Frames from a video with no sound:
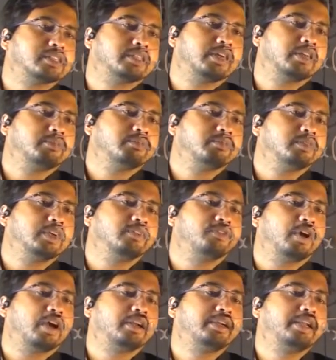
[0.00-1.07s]
term, if you
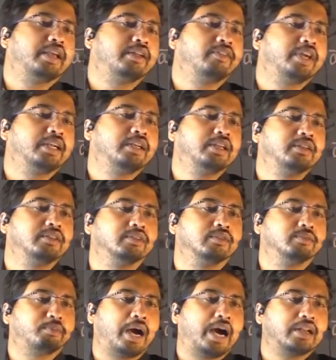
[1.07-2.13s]
are
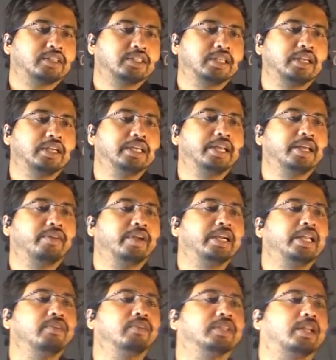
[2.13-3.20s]
partially
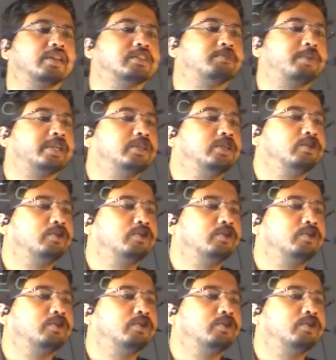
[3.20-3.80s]
derivating with respect to